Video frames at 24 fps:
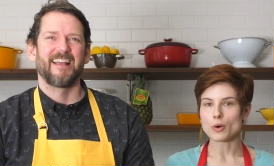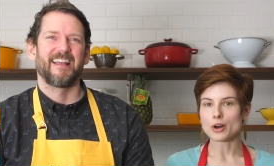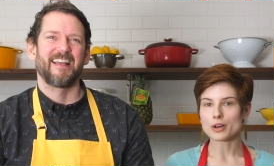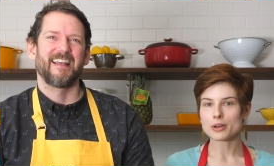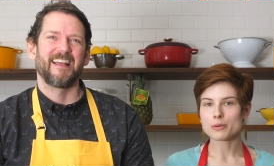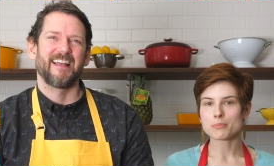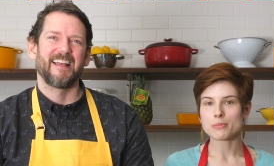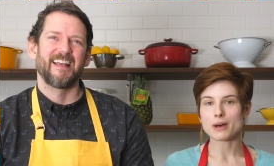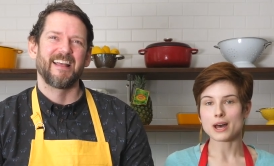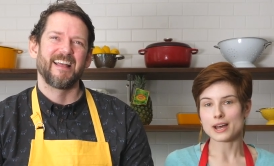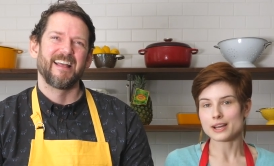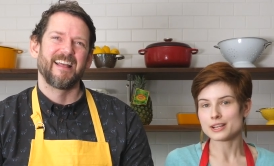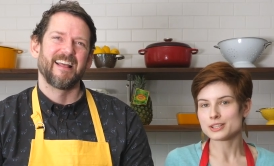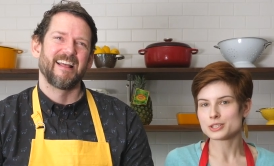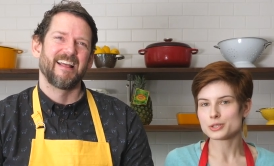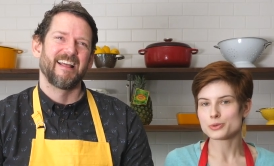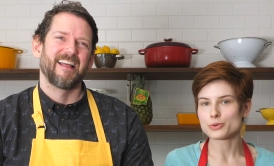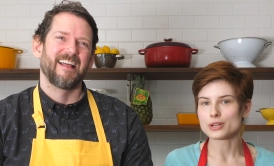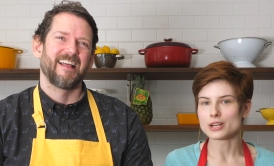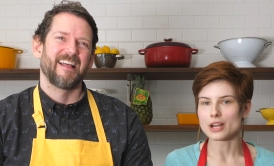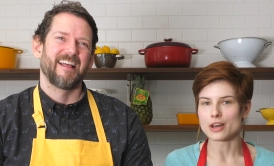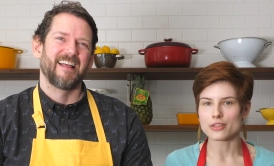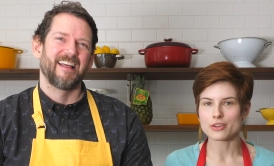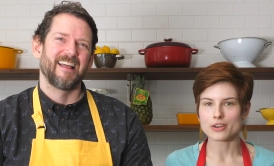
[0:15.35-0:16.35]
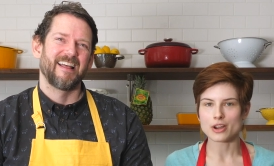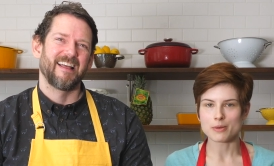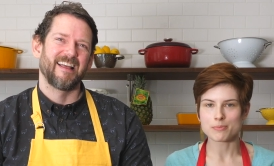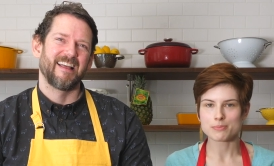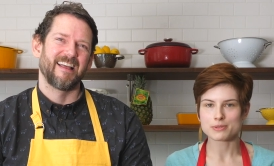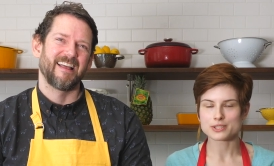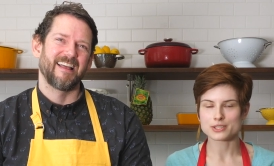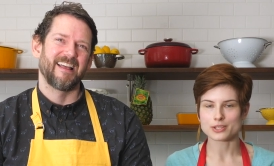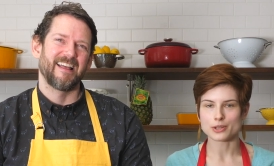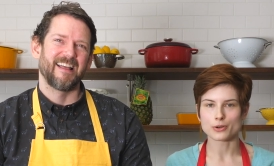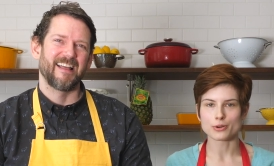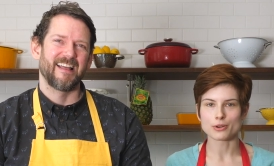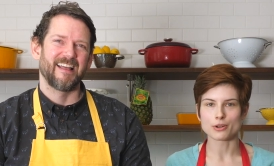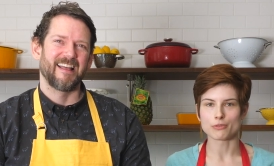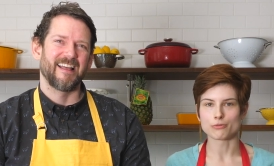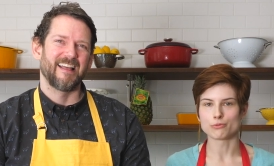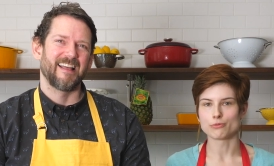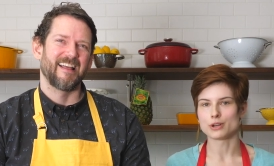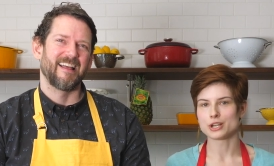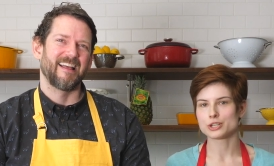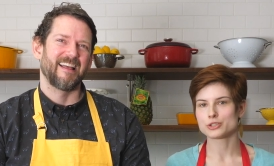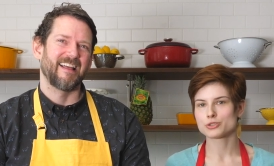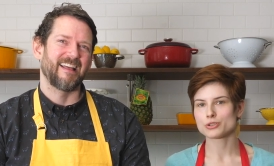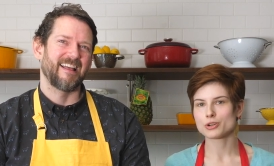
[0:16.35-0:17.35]
Speaker 1: Welcome back to another episode
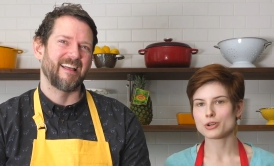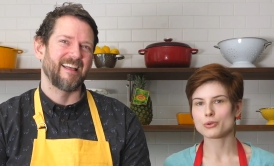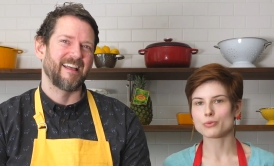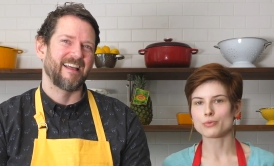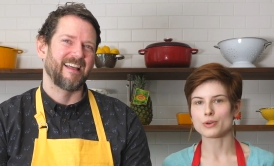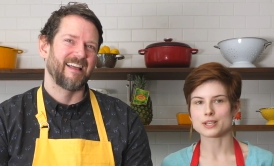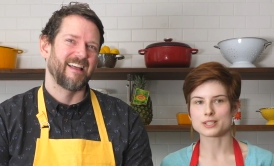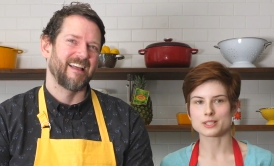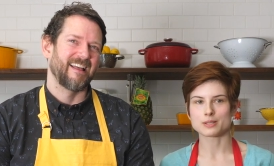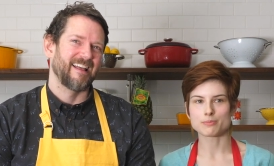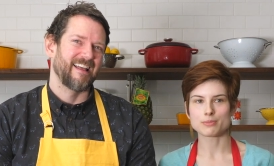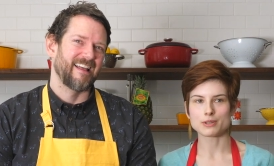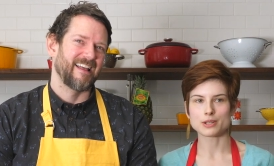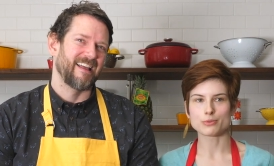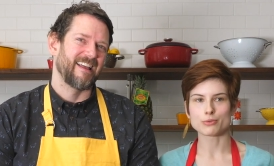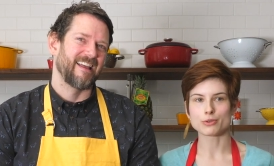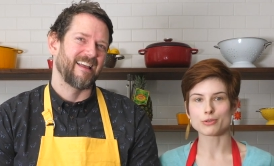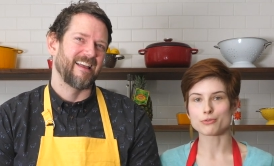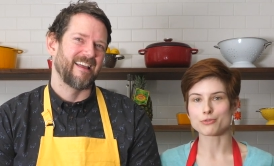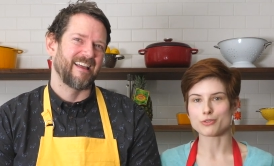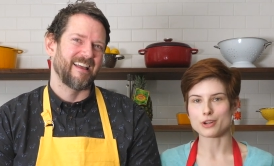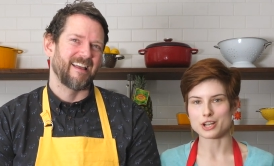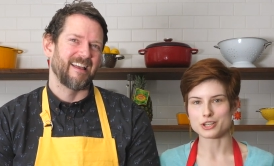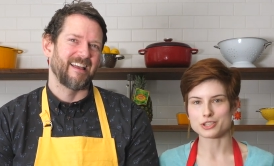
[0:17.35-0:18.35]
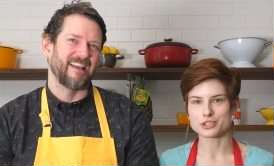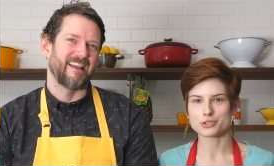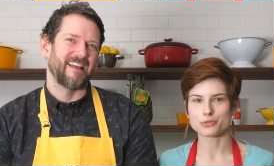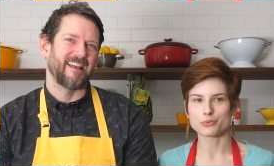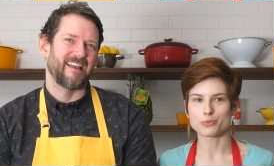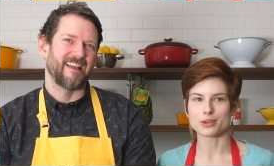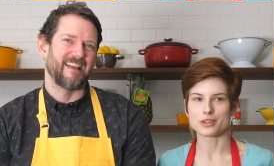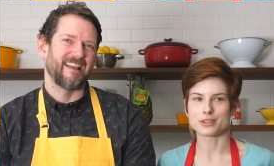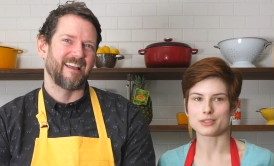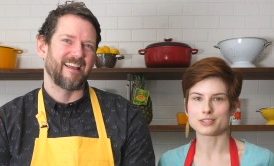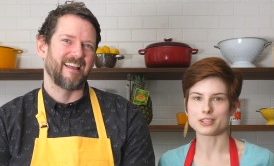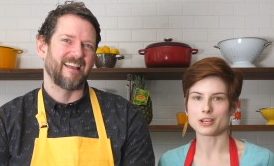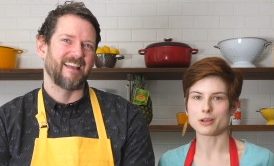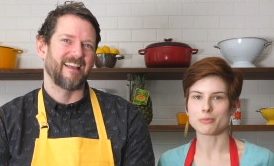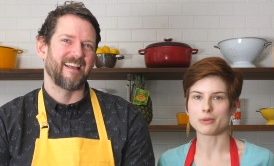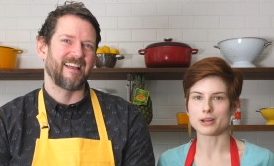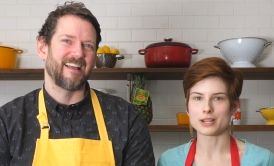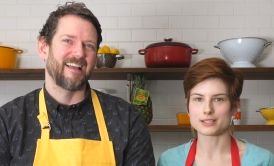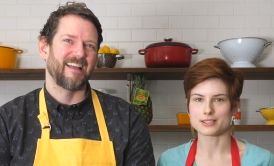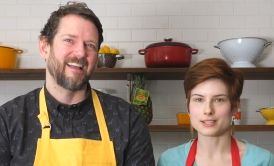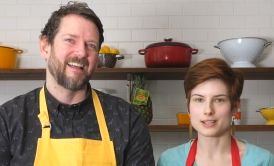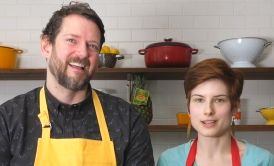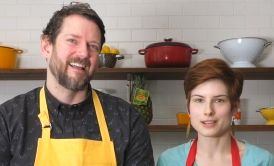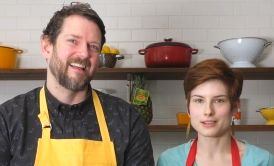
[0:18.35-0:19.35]
of Retro Recipe Refresh with Del
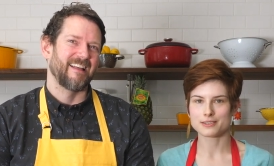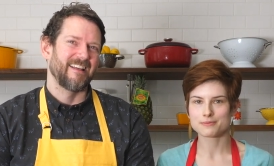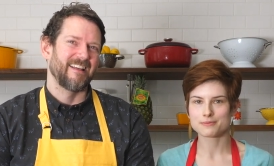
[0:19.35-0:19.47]
Monte,